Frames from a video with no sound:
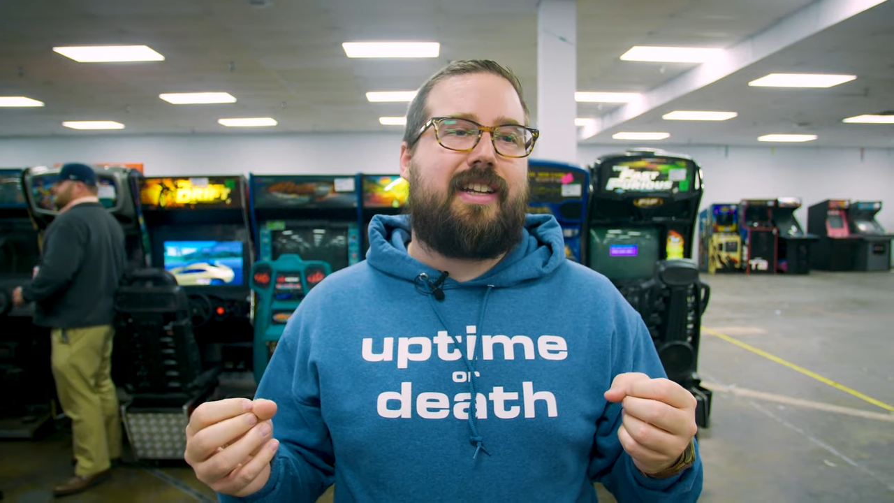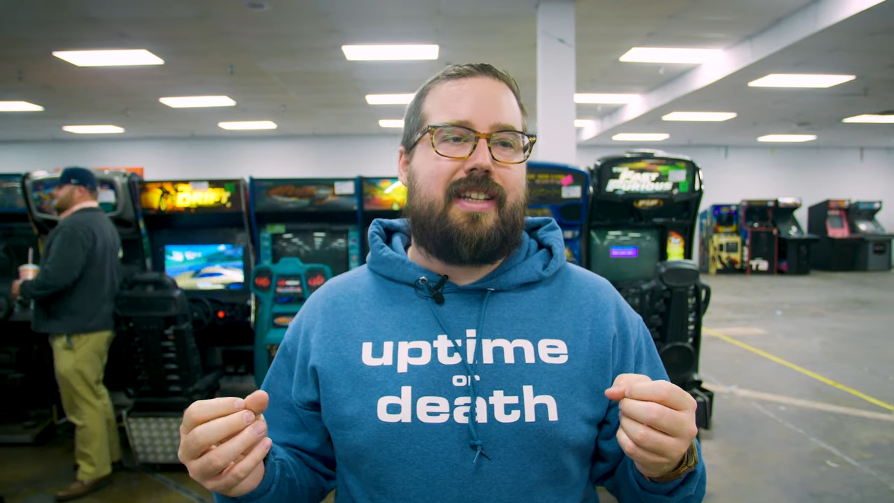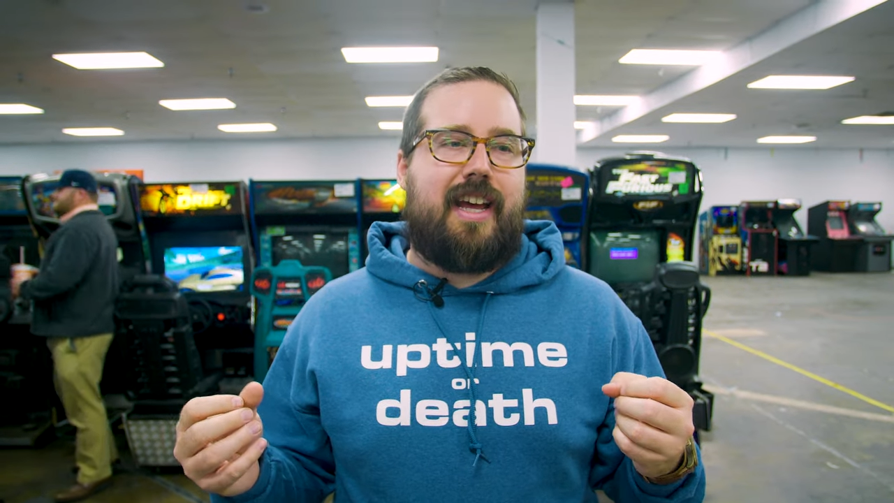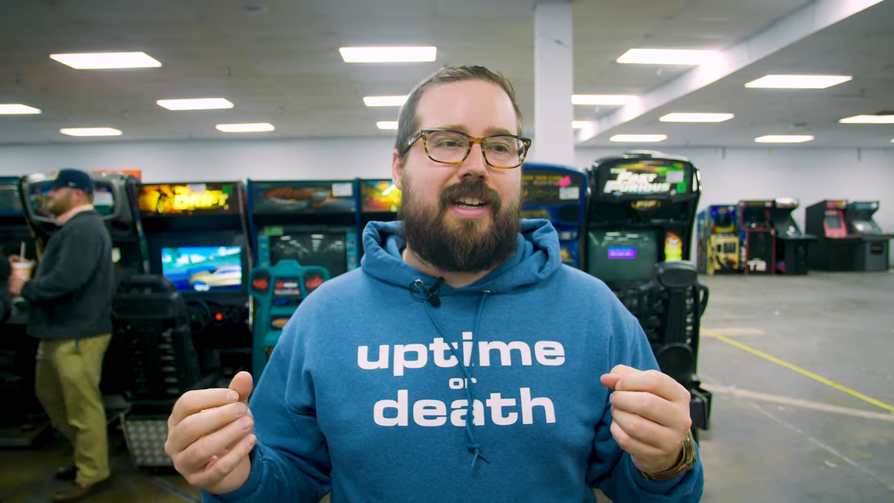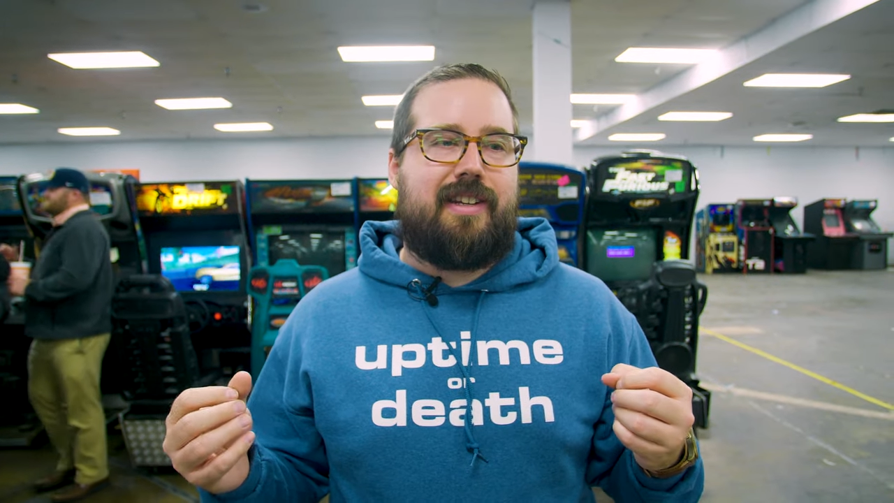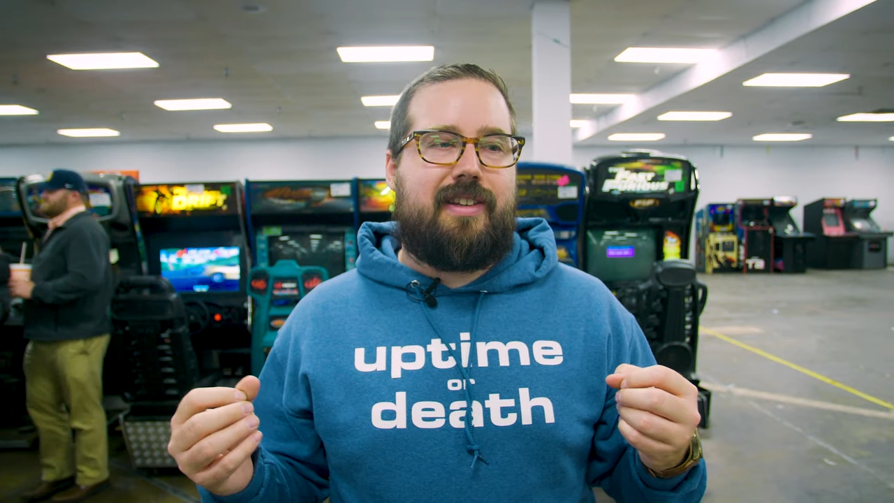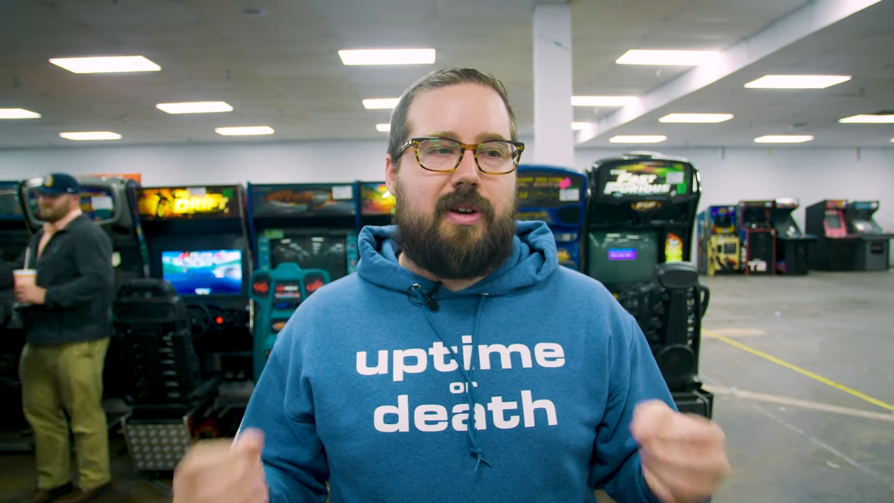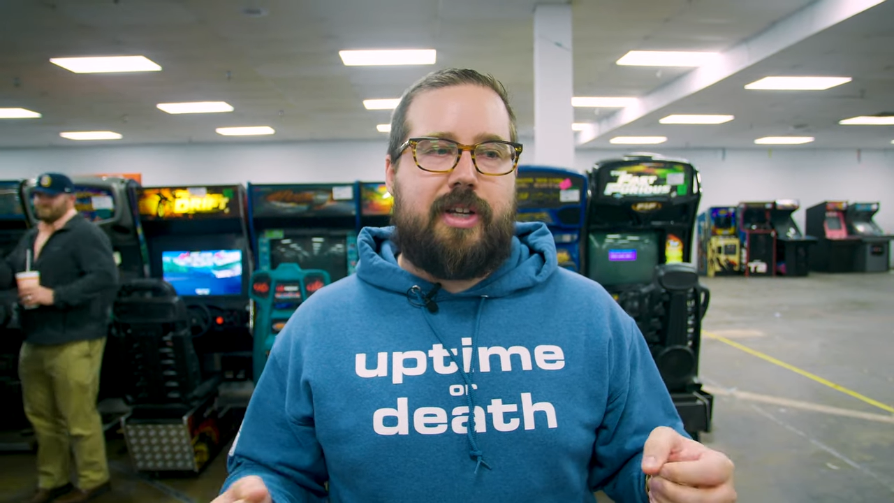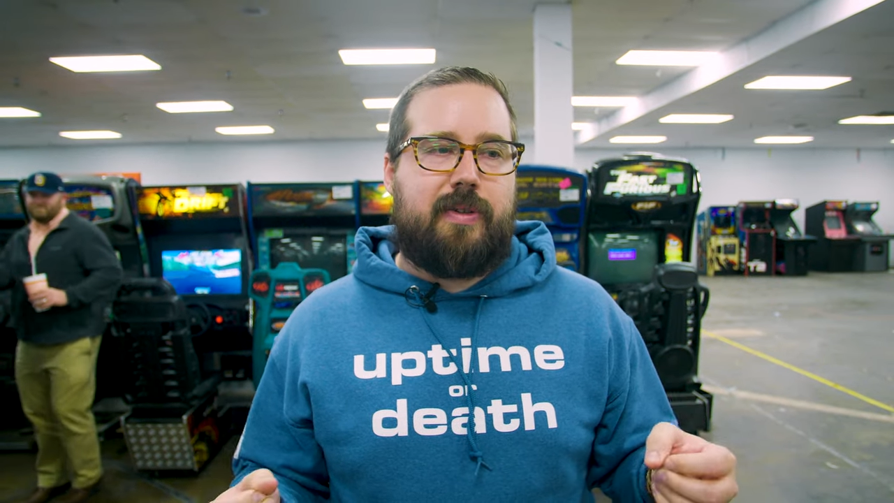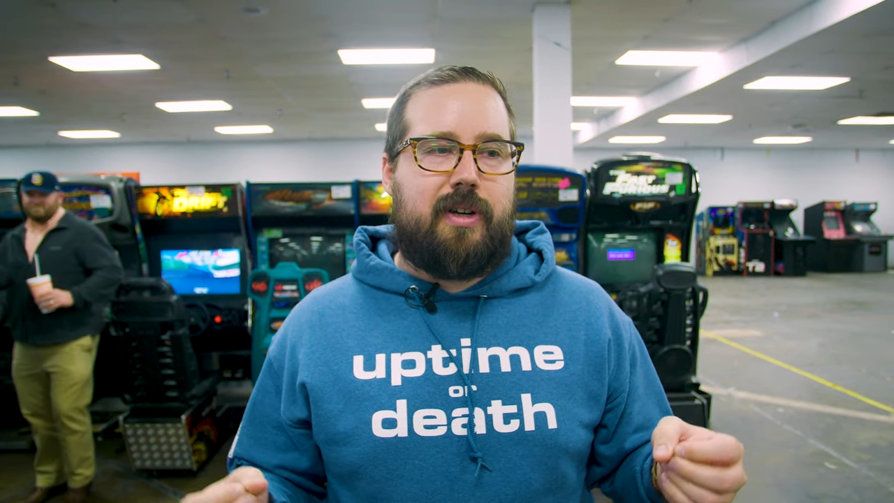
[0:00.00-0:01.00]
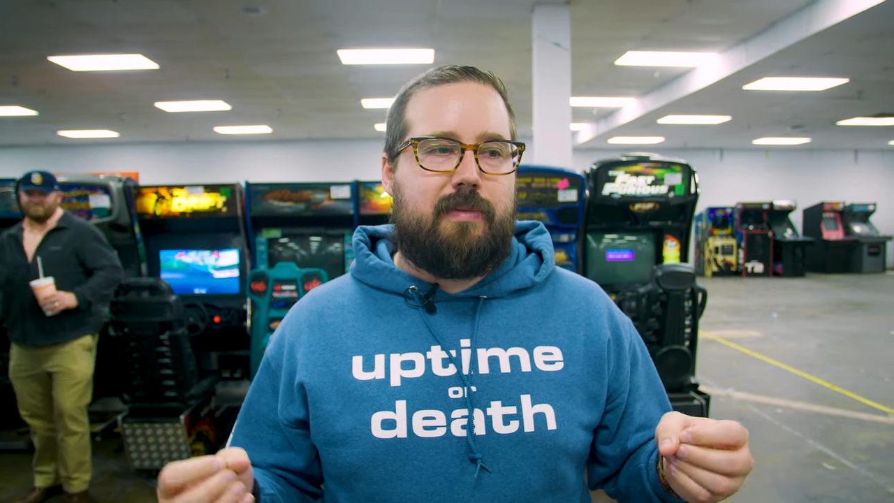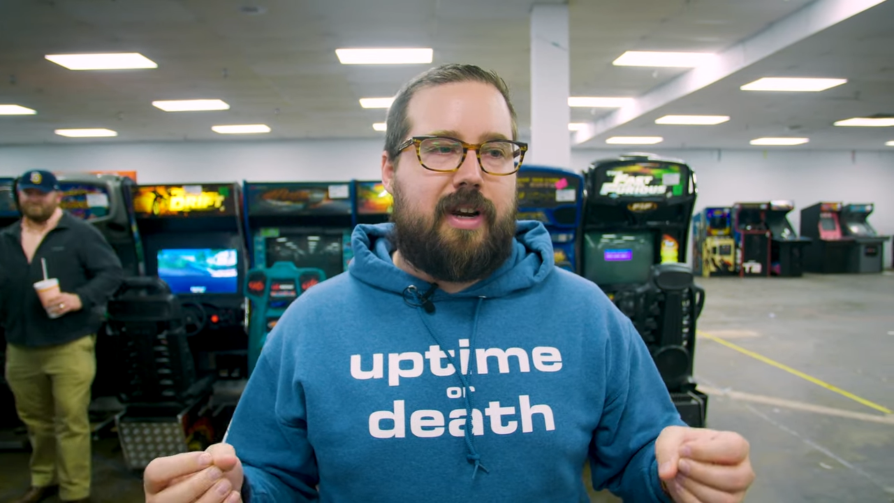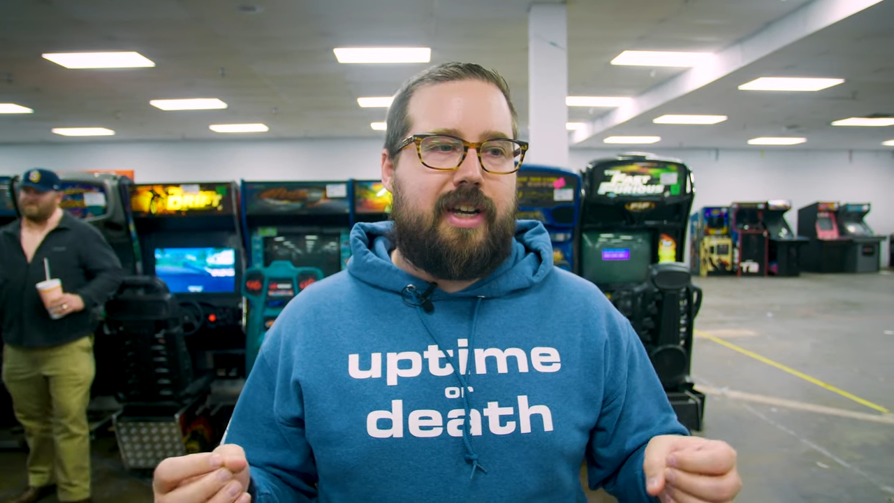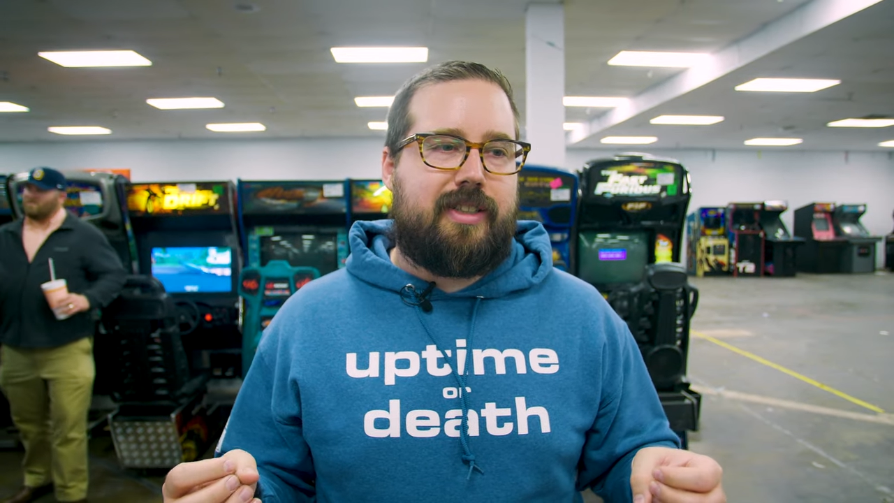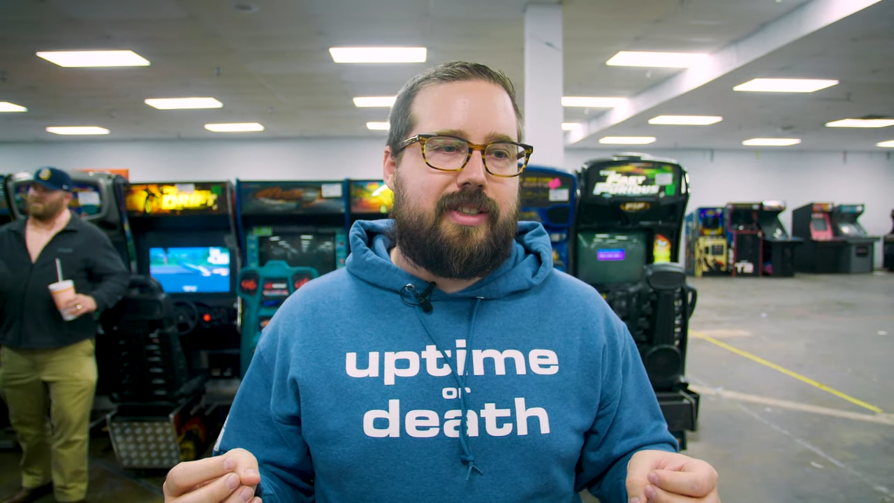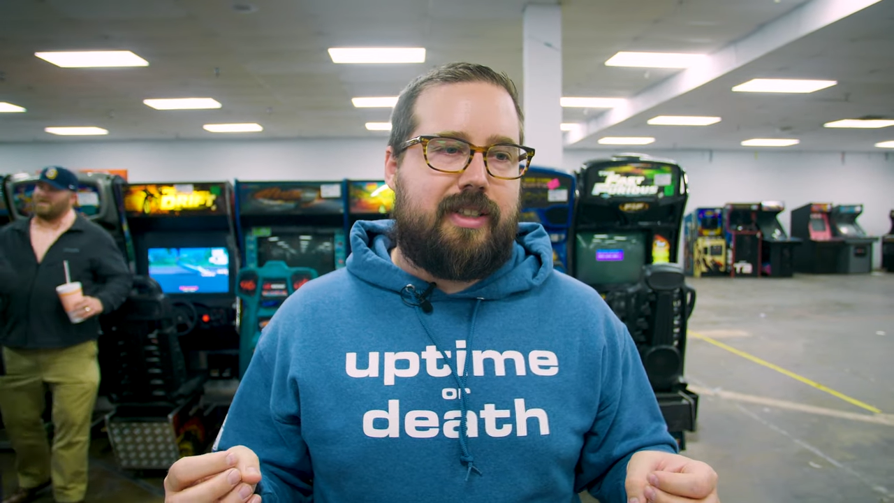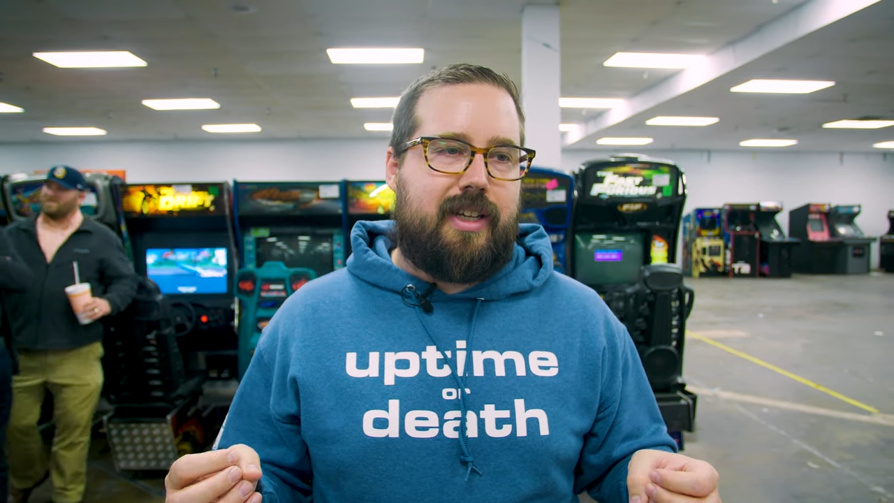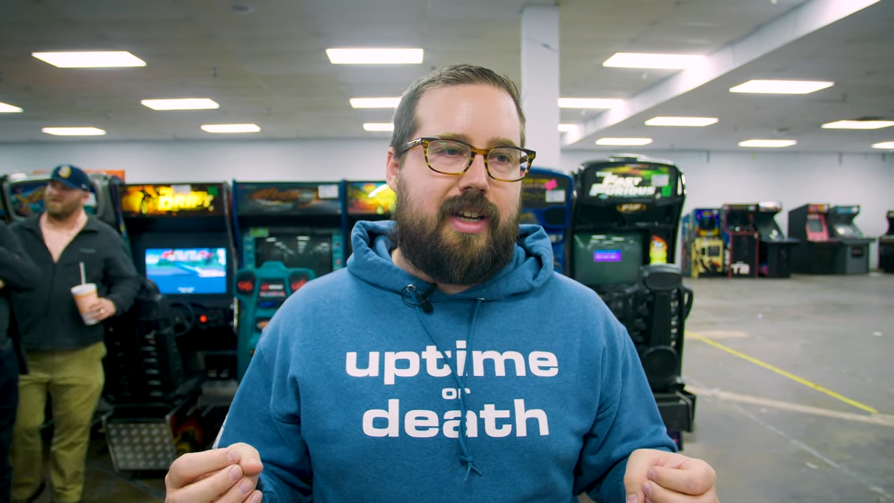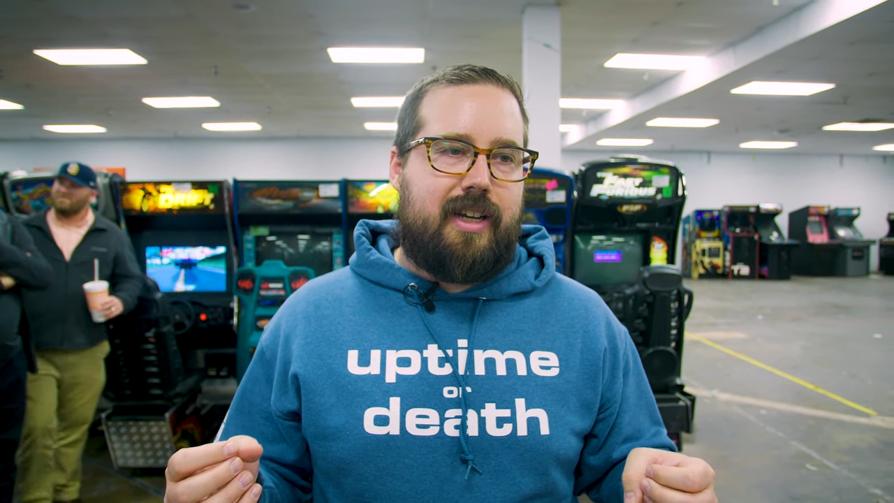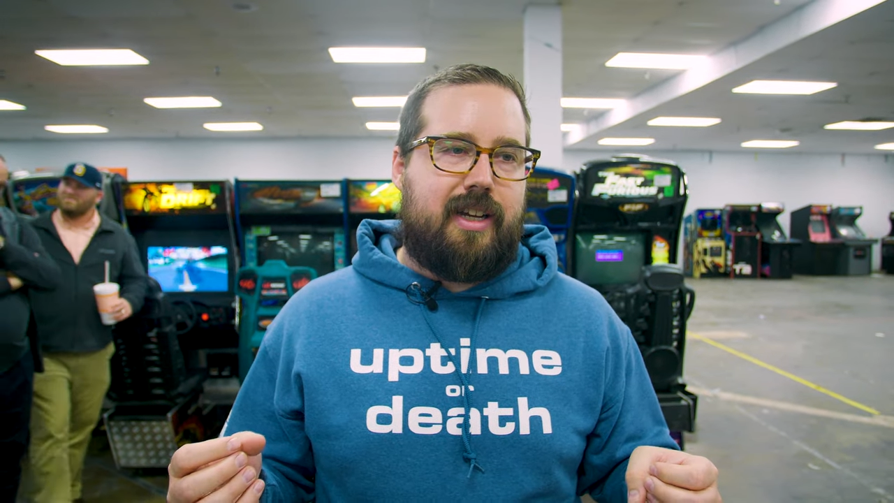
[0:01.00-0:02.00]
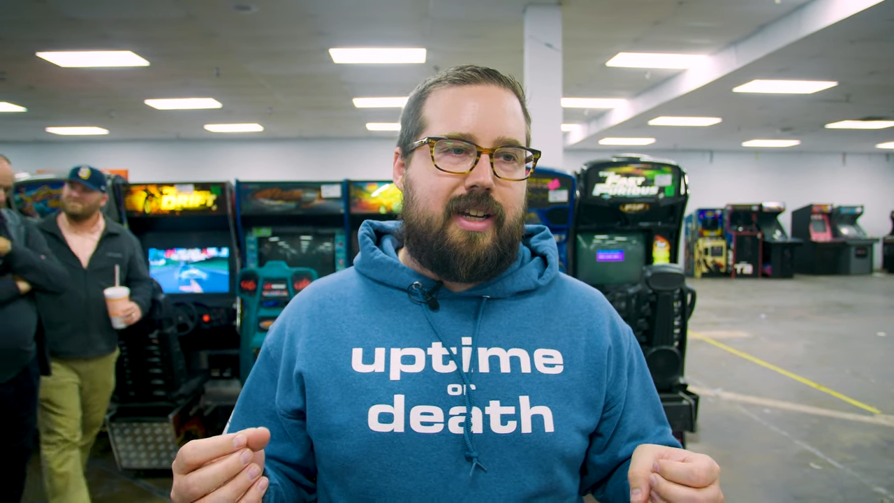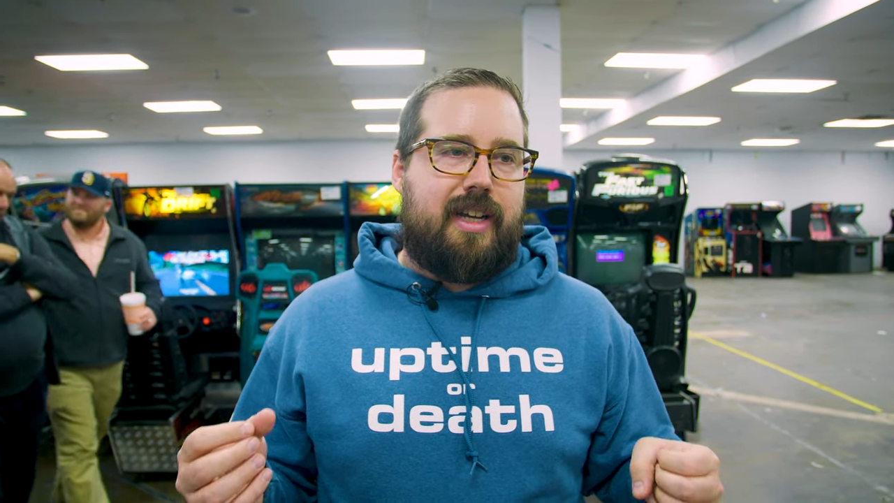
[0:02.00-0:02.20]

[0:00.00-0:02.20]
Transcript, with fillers: that that 3200 price uh,